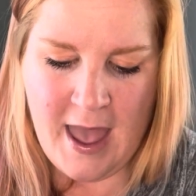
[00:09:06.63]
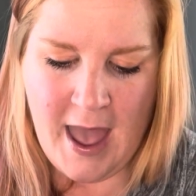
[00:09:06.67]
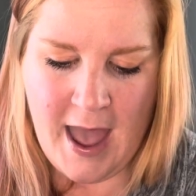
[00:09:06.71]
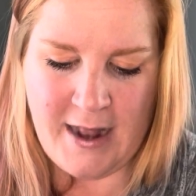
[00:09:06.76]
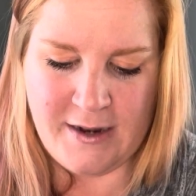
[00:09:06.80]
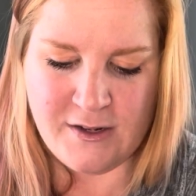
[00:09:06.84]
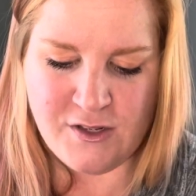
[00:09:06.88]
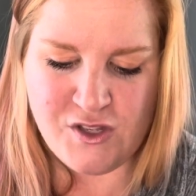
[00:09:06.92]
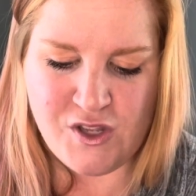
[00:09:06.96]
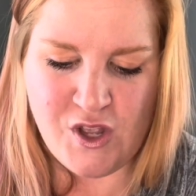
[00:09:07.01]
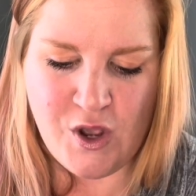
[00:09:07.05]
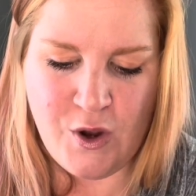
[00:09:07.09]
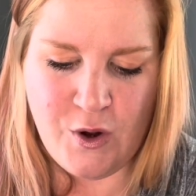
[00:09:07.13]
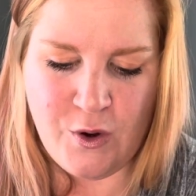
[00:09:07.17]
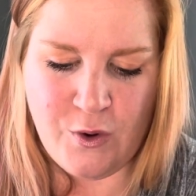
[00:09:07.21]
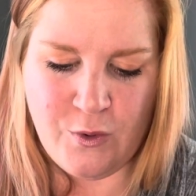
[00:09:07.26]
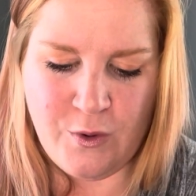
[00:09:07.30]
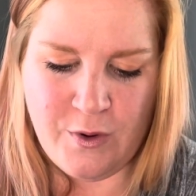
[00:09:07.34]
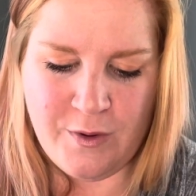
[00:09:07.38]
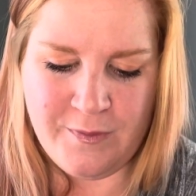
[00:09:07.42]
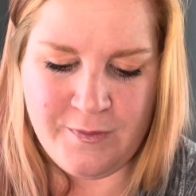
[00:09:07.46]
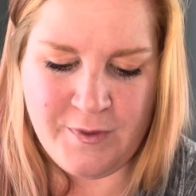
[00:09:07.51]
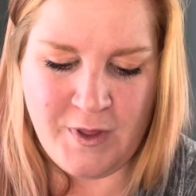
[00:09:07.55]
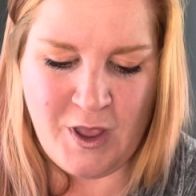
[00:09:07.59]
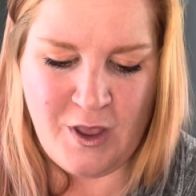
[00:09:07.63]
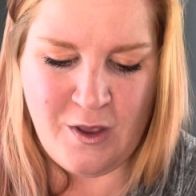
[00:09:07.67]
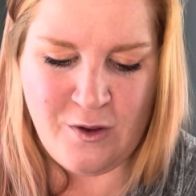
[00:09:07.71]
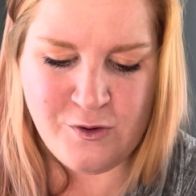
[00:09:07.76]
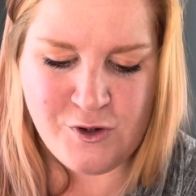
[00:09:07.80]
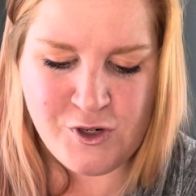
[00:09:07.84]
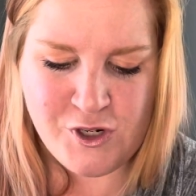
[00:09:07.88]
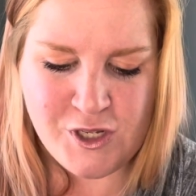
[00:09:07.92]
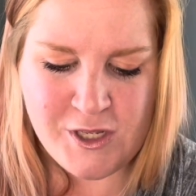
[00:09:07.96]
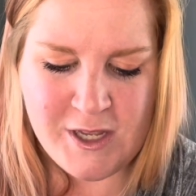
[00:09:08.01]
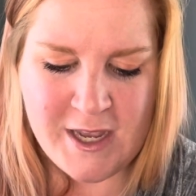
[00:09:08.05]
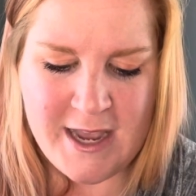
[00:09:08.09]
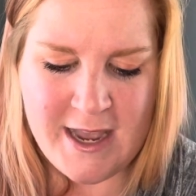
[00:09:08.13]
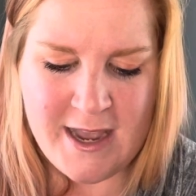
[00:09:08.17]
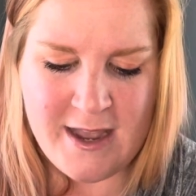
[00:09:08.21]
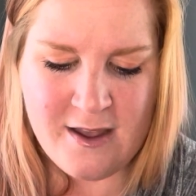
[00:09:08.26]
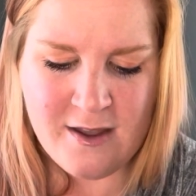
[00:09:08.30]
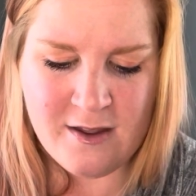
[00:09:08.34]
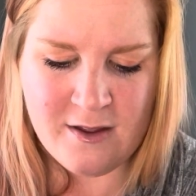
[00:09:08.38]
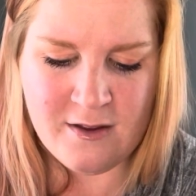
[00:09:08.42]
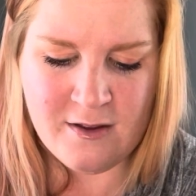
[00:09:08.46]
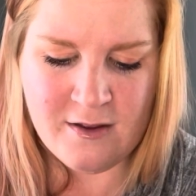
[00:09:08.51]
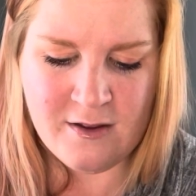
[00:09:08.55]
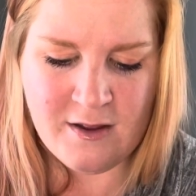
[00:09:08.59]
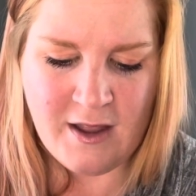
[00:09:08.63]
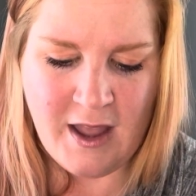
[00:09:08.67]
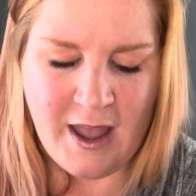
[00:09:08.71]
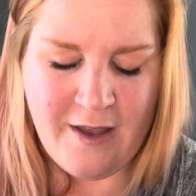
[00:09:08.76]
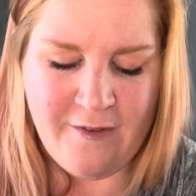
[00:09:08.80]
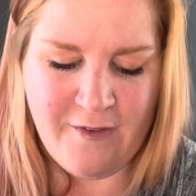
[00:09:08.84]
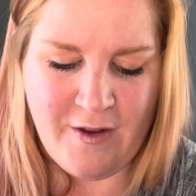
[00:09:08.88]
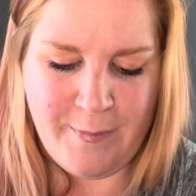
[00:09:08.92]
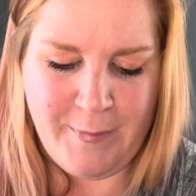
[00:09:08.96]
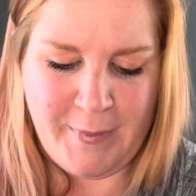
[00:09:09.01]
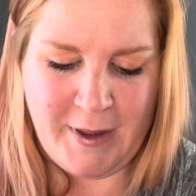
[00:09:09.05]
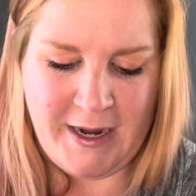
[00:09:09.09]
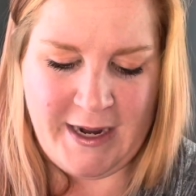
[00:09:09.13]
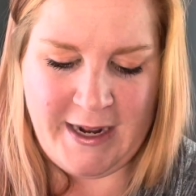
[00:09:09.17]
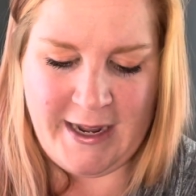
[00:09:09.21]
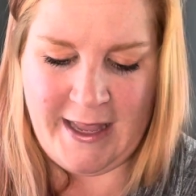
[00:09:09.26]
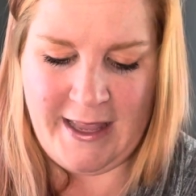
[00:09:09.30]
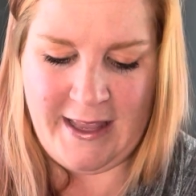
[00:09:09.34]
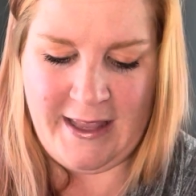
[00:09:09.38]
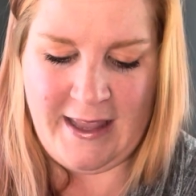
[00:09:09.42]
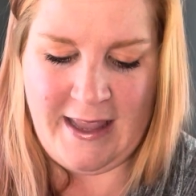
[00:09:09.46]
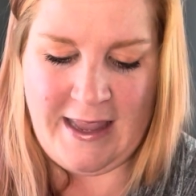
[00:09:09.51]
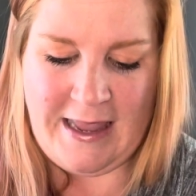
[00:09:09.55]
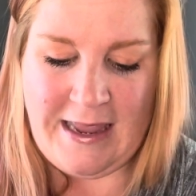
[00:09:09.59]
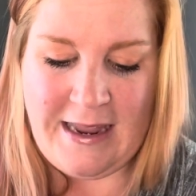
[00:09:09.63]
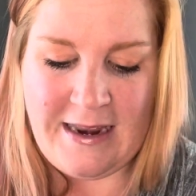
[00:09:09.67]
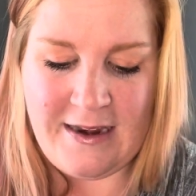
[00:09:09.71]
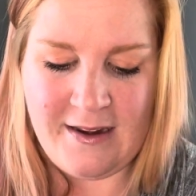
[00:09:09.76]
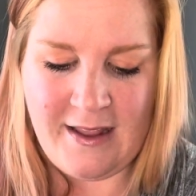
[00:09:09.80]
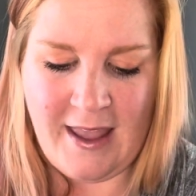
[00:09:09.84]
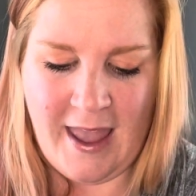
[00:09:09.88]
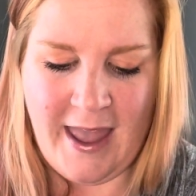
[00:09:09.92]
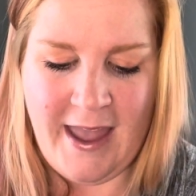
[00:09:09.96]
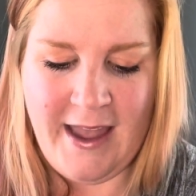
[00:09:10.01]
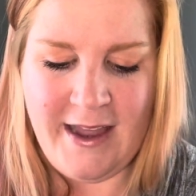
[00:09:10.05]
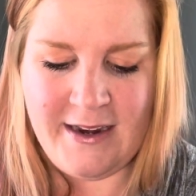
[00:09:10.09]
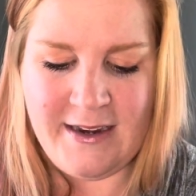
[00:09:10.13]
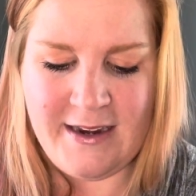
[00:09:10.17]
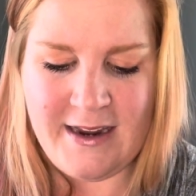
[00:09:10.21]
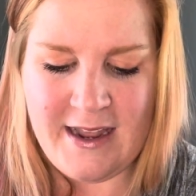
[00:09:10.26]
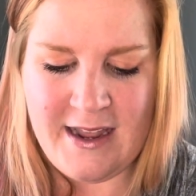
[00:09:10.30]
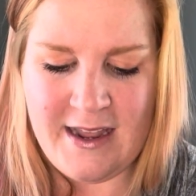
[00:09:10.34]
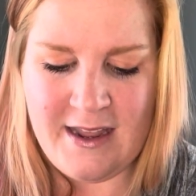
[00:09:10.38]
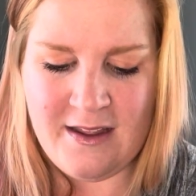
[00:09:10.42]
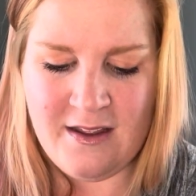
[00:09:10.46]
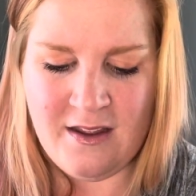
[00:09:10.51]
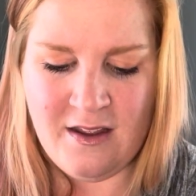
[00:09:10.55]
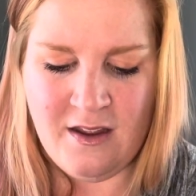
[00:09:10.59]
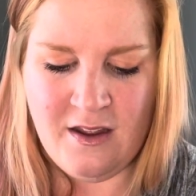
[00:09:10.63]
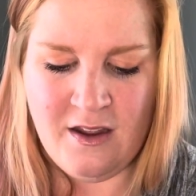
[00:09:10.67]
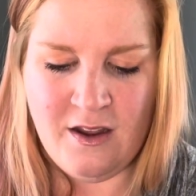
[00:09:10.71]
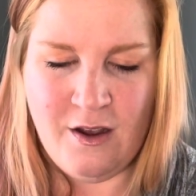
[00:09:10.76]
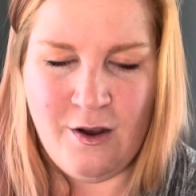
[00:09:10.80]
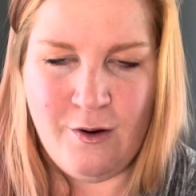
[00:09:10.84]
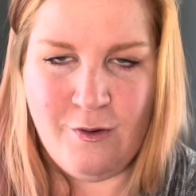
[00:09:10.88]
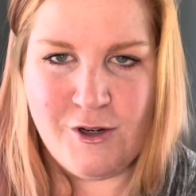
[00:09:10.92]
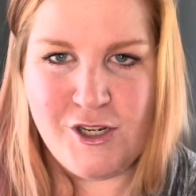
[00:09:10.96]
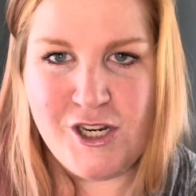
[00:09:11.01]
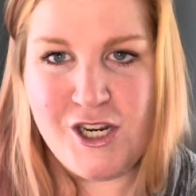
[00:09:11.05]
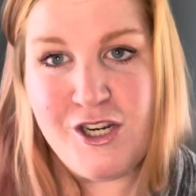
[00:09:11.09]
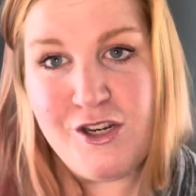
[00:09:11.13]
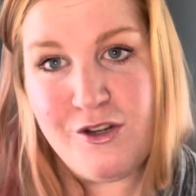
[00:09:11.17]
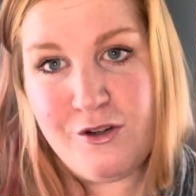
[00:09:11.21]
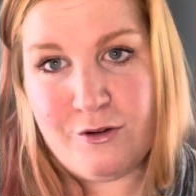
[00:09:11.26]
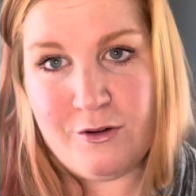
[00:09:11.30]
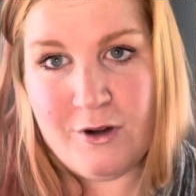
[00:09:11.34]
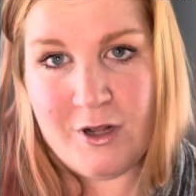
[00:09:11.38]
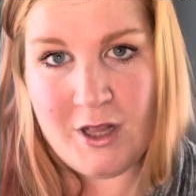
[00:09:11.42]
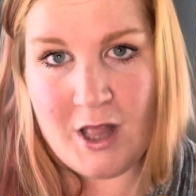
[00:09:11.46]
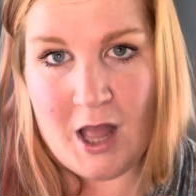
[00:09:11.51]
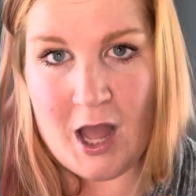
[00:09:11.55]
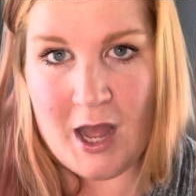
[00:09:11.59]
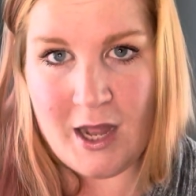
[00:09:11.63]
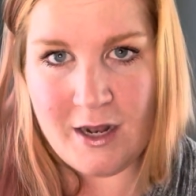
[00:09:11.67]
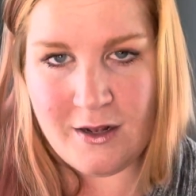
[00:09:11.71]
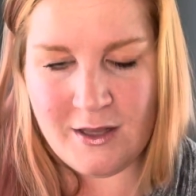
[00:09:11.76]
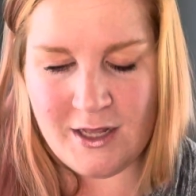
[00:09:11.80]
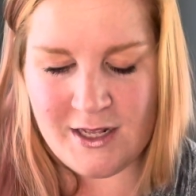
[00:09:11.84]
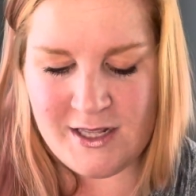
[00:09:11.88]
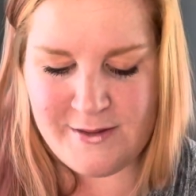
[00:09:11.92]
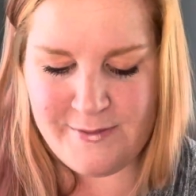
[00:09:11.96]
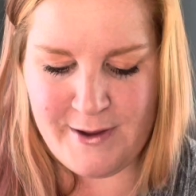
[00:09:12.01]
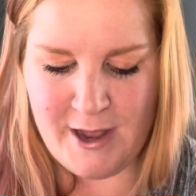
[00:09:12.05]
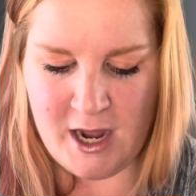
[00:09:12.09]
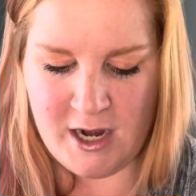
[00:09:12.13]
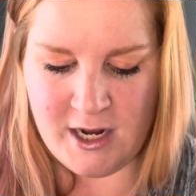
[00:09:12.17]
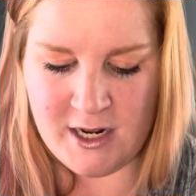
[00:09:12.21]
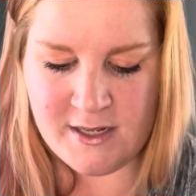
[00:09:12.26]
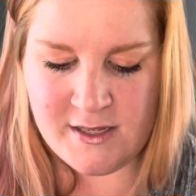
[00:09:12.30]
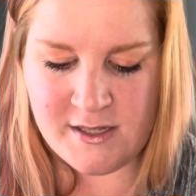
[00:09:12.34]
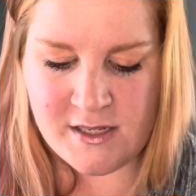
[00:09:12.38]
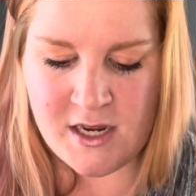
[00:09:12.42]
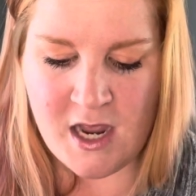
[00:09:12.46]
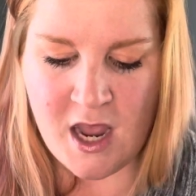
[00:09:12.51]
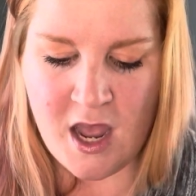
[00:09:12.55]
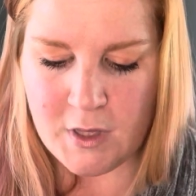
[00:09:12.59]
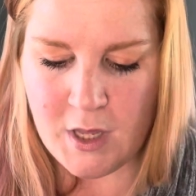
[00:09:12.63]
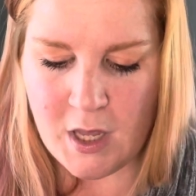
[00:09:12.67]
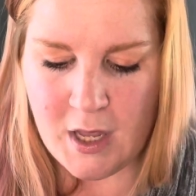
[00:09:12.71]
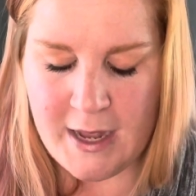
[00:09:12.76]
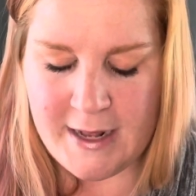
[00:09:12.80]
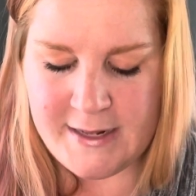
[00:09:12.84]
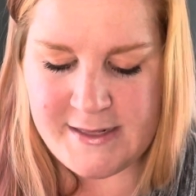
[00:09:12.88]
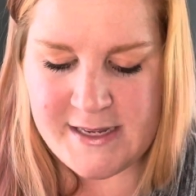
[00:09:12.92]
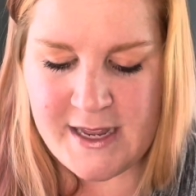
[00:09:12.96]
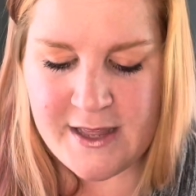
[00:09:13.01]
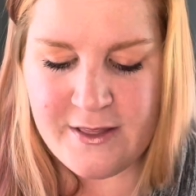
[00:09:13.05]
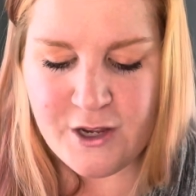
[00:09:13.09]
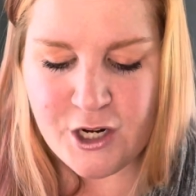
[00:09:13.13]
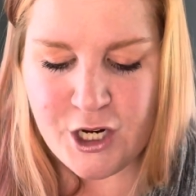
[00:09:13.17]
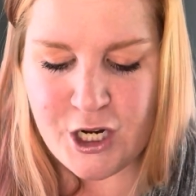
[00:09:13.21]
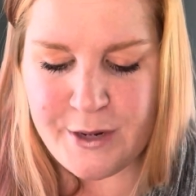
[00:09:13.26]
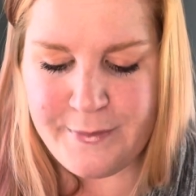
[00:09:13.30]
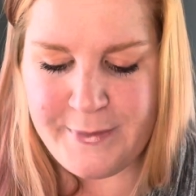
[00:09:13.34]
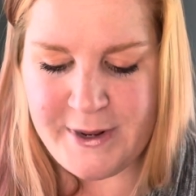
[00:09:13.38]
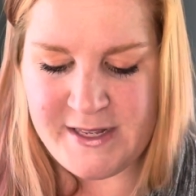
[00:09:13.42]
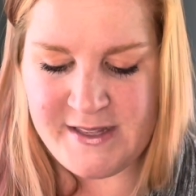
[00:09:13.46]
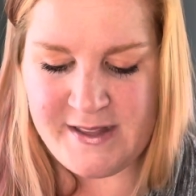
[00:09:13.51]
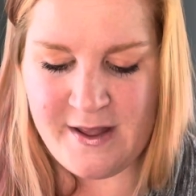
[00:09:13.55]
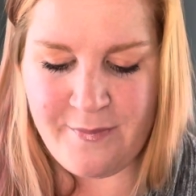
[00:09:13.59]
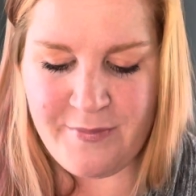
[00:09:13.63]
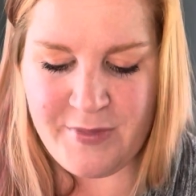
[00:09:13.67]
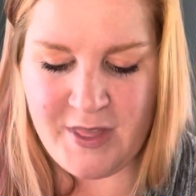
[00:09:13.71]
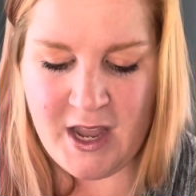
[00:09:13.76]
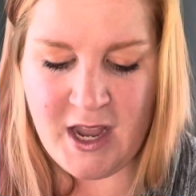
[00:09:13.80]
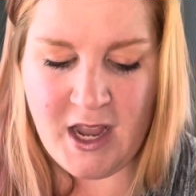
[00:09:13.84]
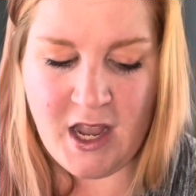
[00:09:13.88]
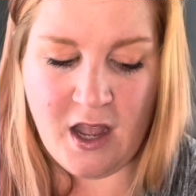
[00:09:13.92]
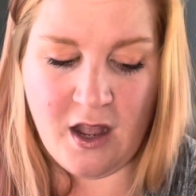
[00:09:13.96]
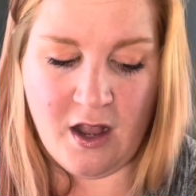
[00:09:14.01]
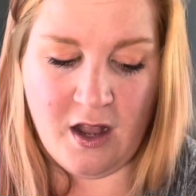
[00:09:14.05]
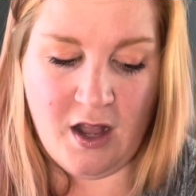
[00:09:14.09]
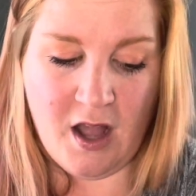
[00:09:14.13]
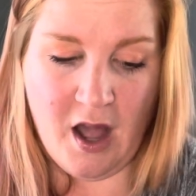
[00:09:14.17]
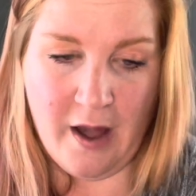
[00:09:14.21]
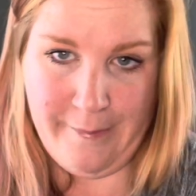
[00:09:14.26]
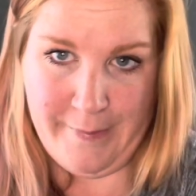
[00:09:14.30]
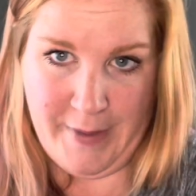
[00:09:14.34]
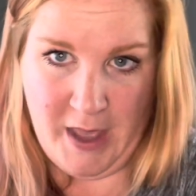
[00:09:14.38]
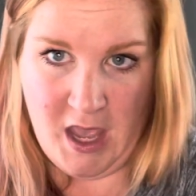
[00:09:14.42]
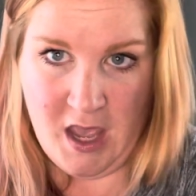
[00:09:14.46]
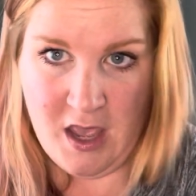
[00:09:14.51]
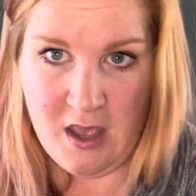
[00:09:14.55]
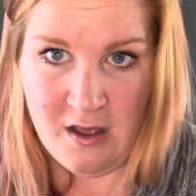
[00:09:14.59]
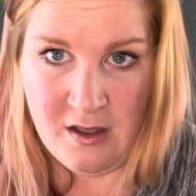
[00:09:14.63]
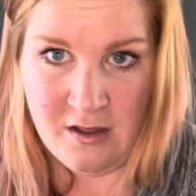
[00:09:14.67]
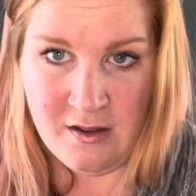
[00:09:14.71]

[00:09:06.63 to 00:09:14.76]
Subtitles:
And so usually if I'm gonna eat candy, which I do a lot, let's be honest, it's either gonna be something gummy